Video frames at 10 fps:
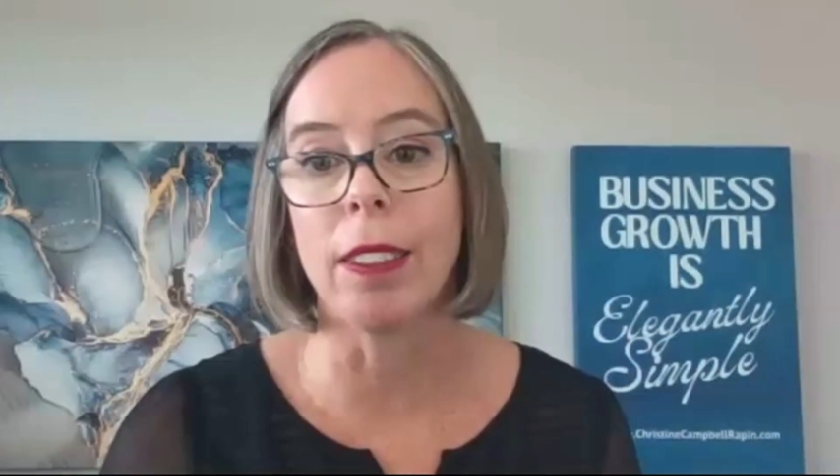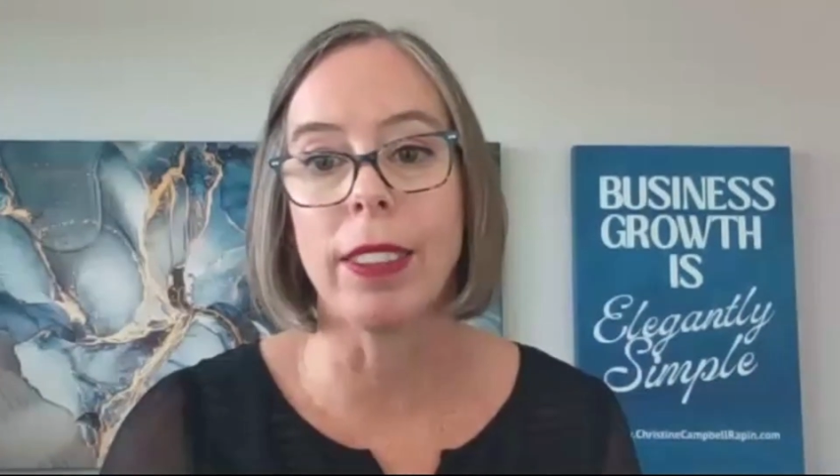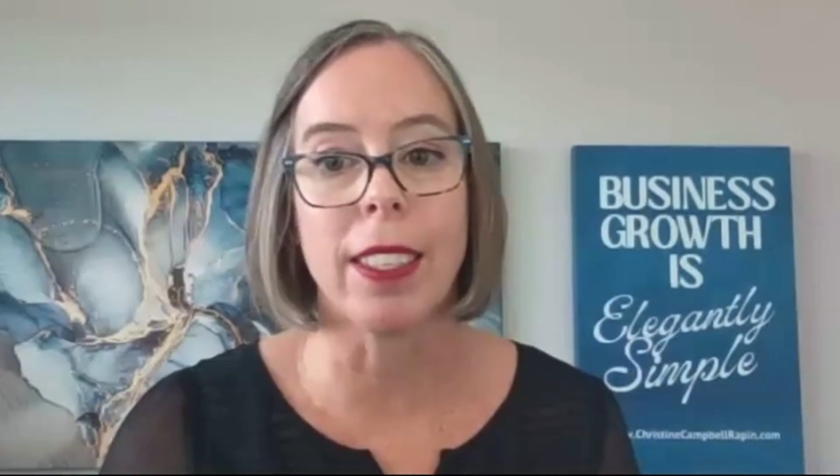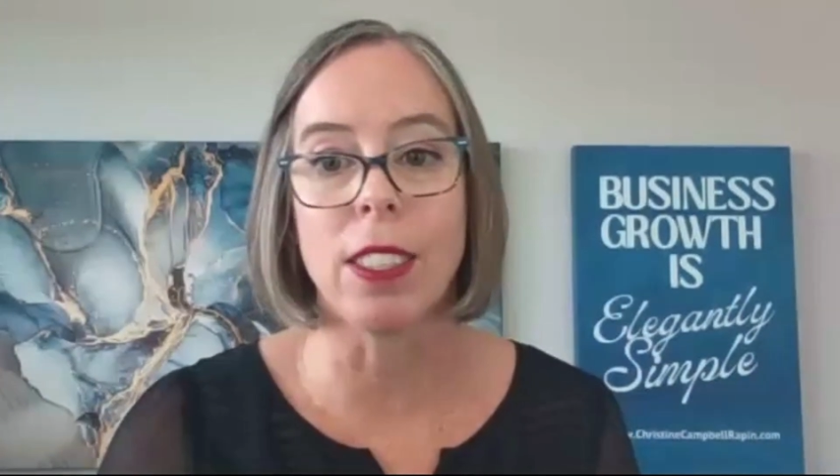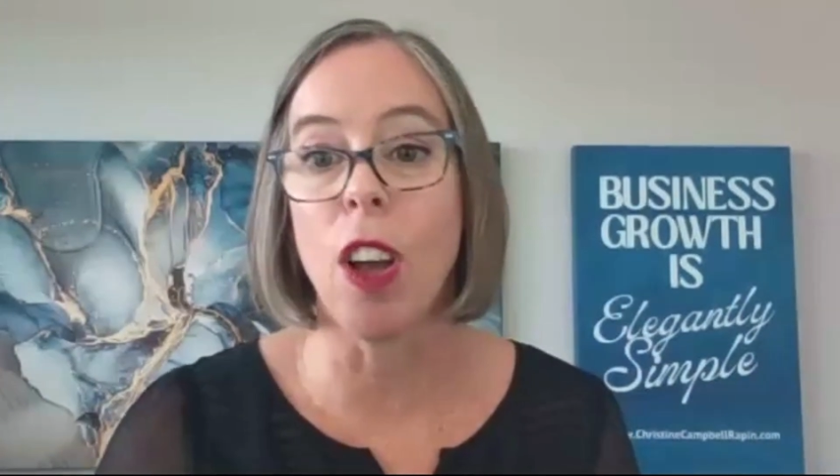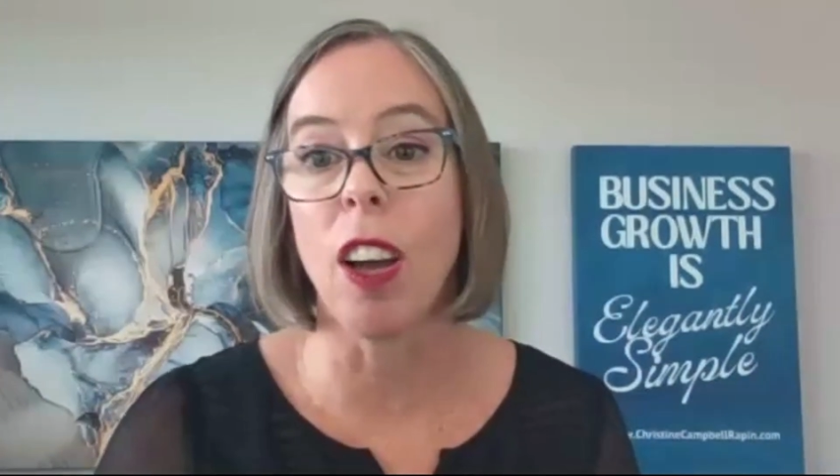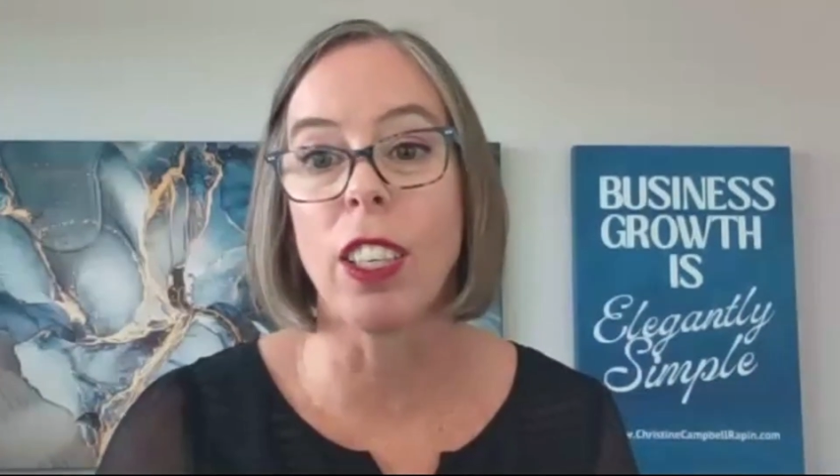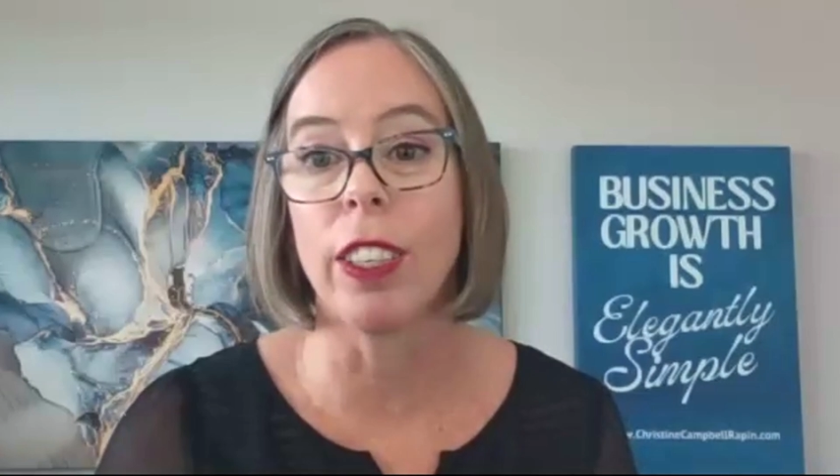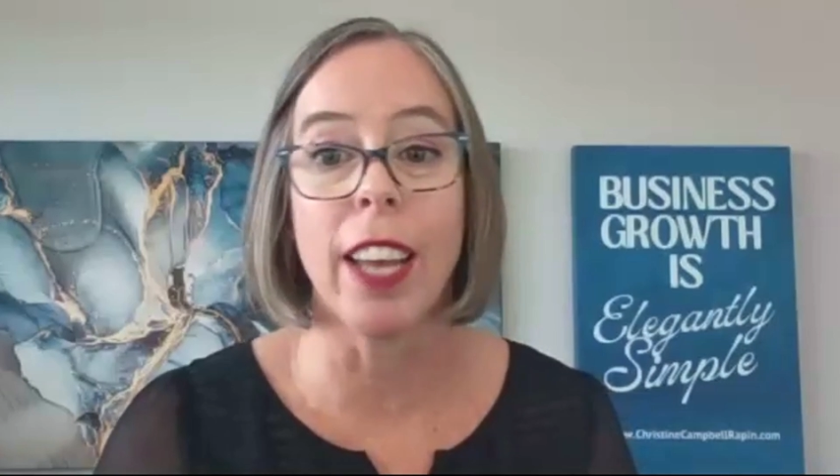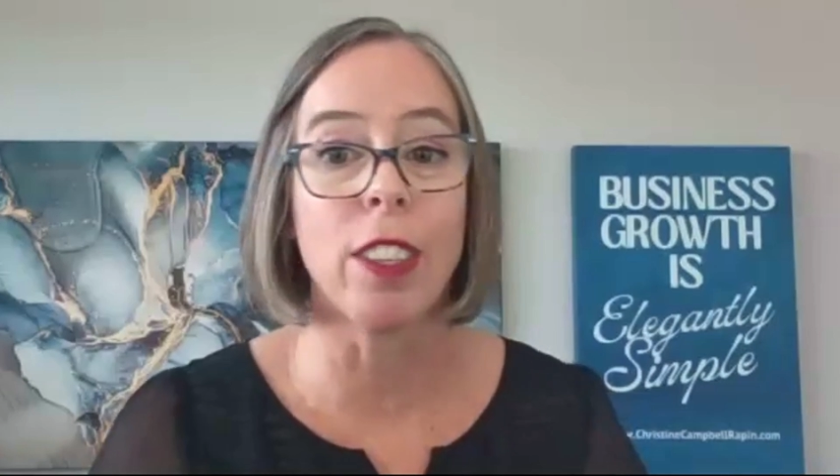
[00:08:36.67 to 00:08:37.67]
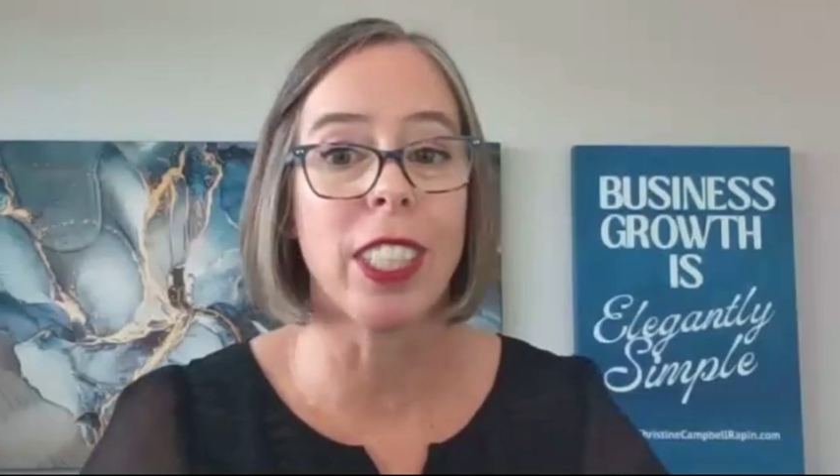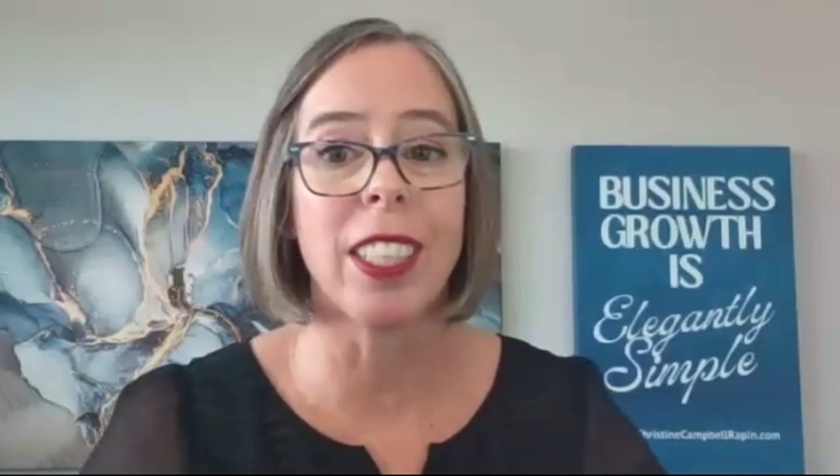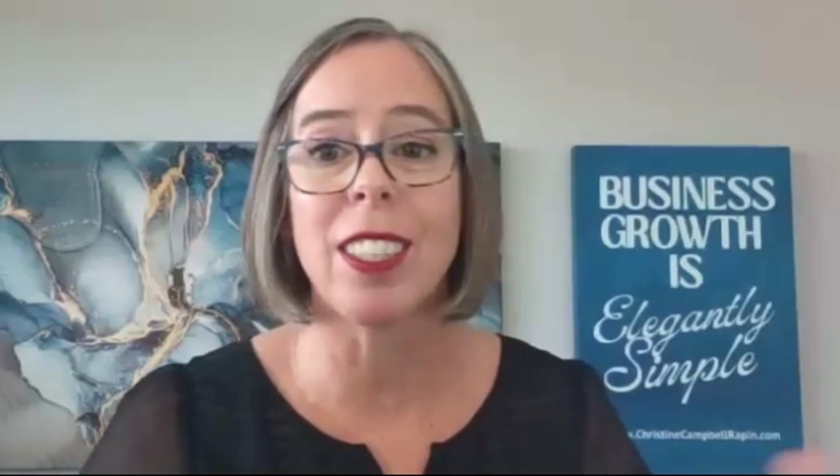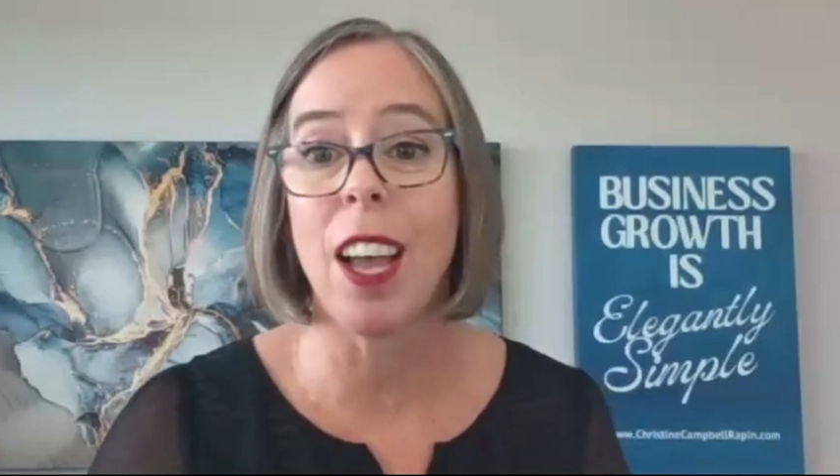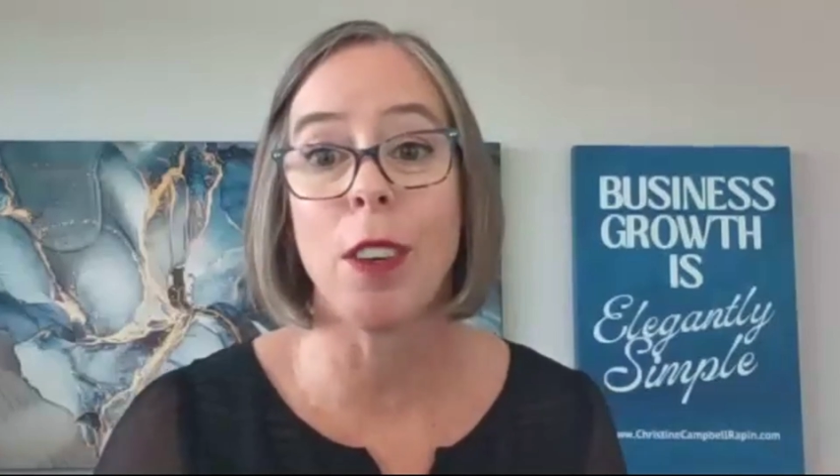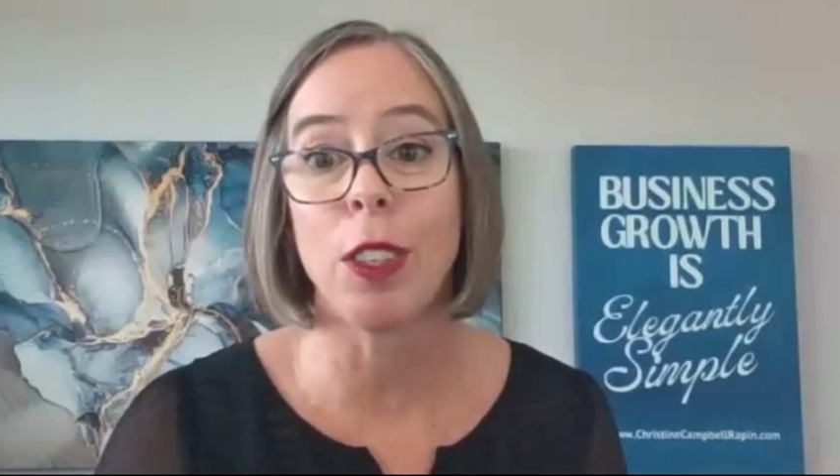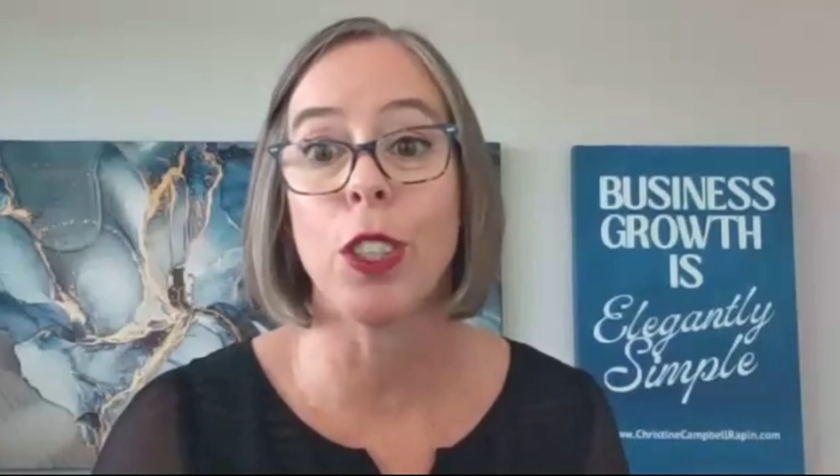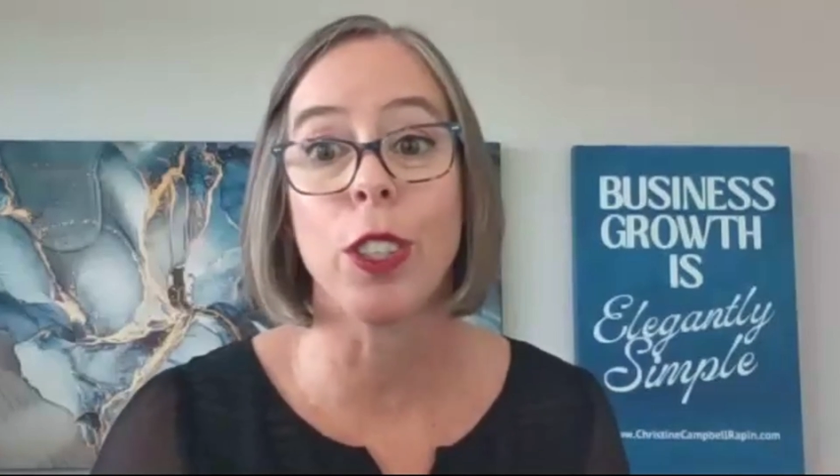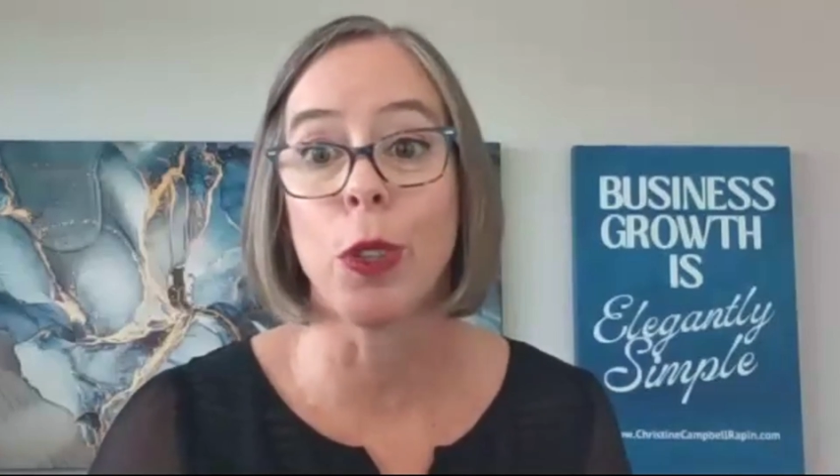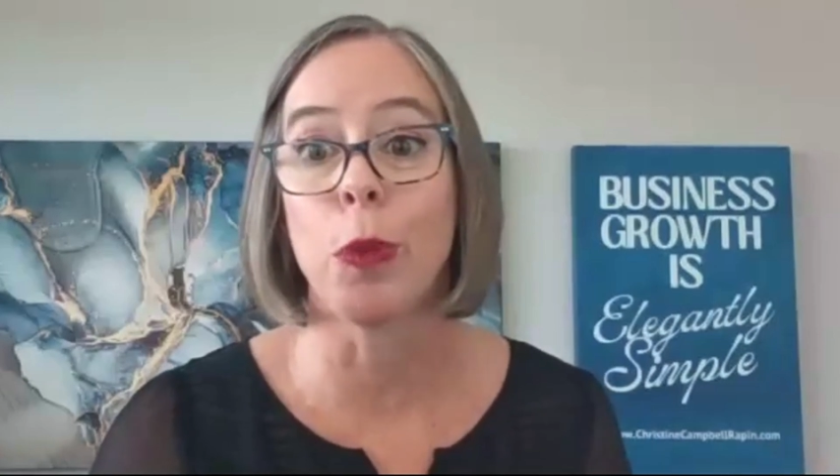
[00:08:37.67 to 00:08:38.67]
And that's not good energy. And that's not your